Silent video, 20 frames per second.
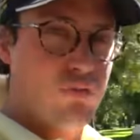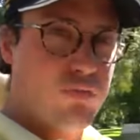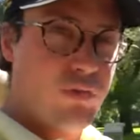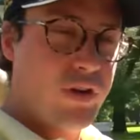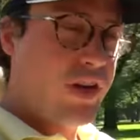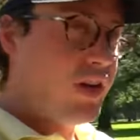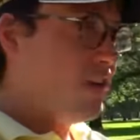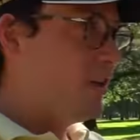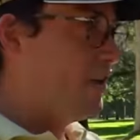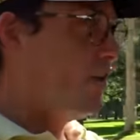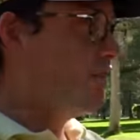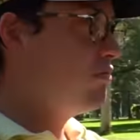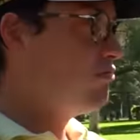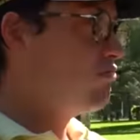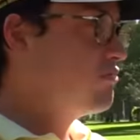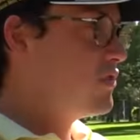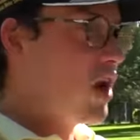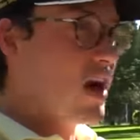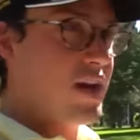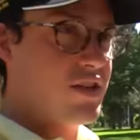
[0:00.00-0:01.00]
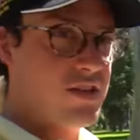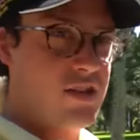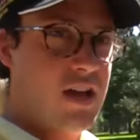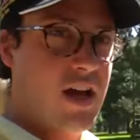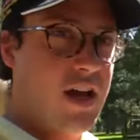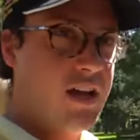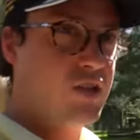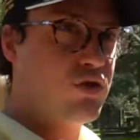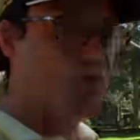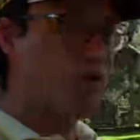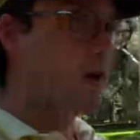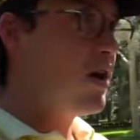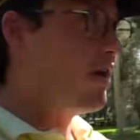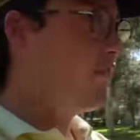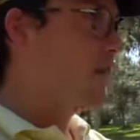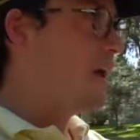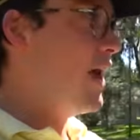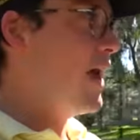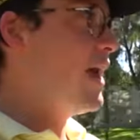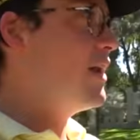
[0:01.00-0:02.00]
really nice car to
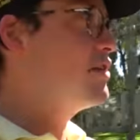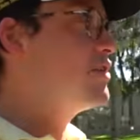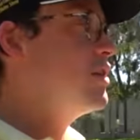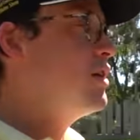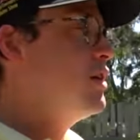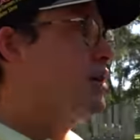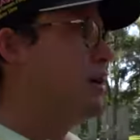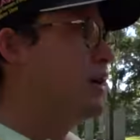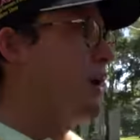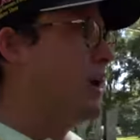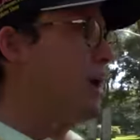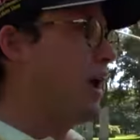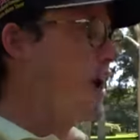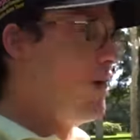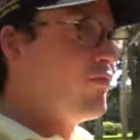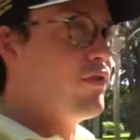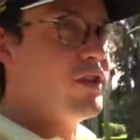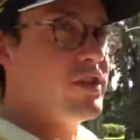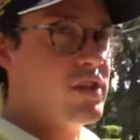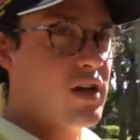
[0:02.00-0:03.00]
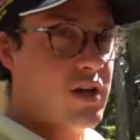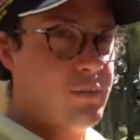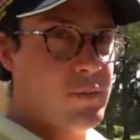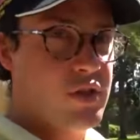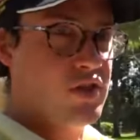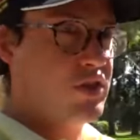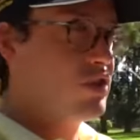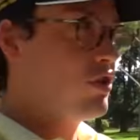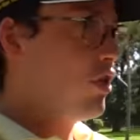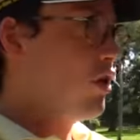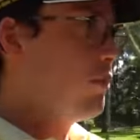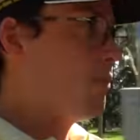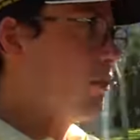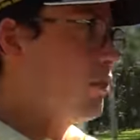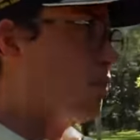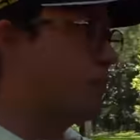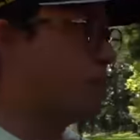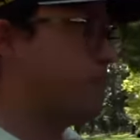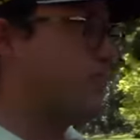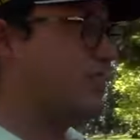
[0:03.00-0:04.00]
drive. And every time you stop,
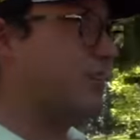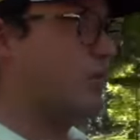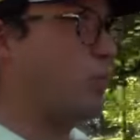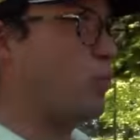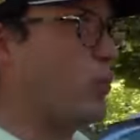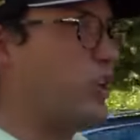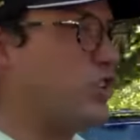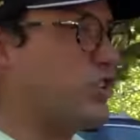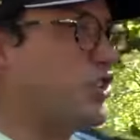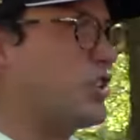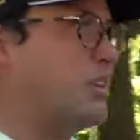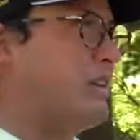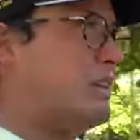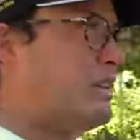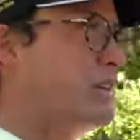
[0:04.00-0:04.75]
which